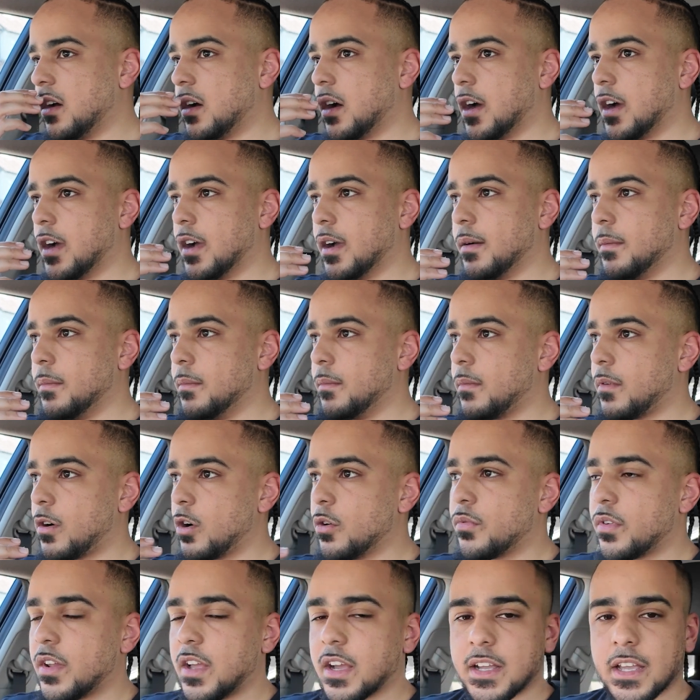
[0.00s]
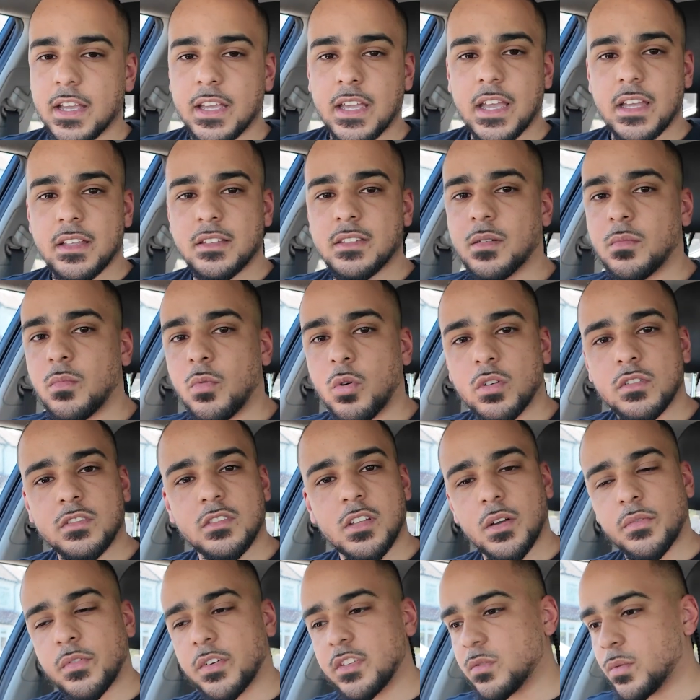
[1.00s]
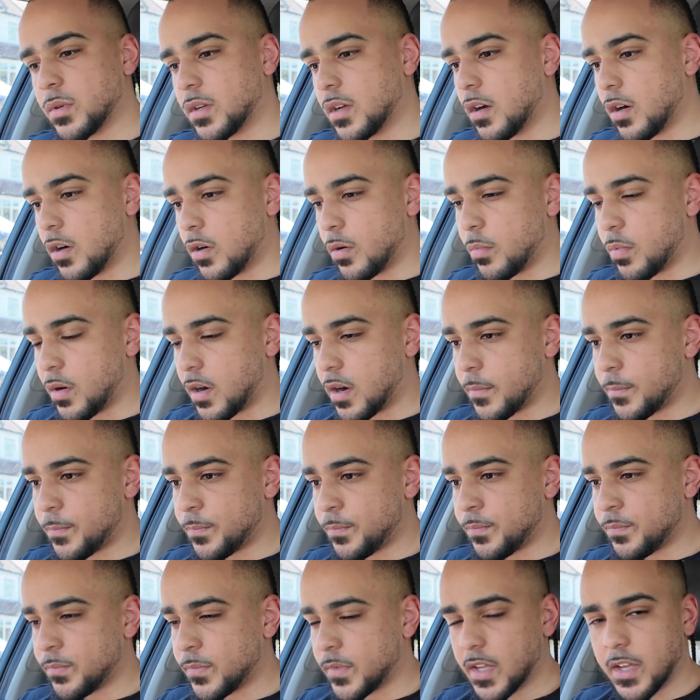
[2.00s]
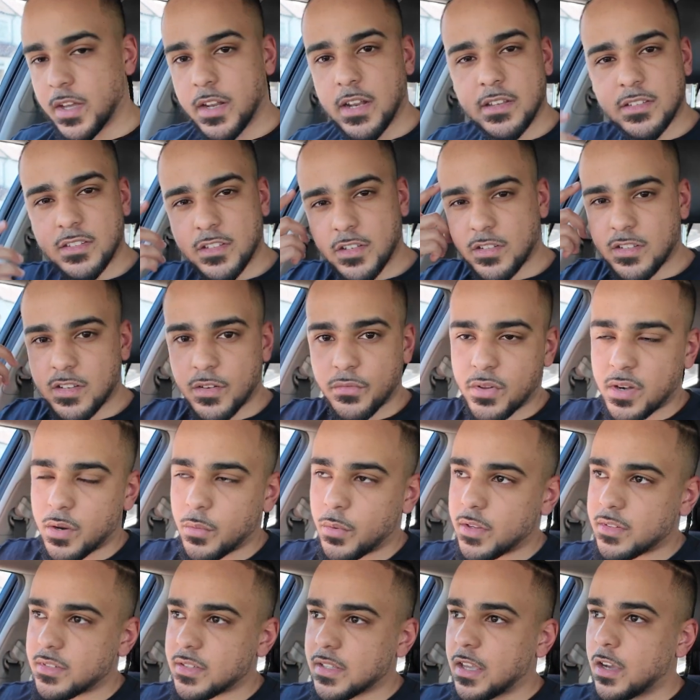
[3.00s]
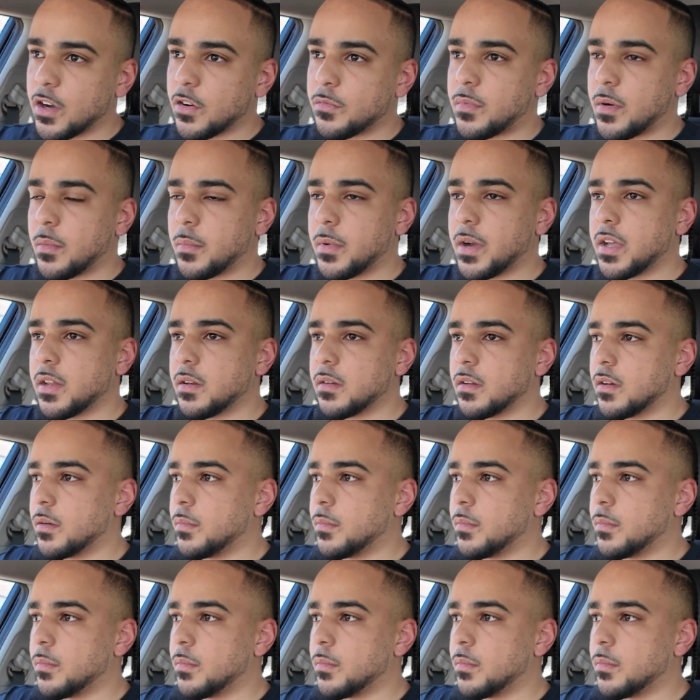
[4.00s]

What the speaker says: Hopefully I can get into more stuff as we go, but yeah, that's just something I wanted to get off my mind.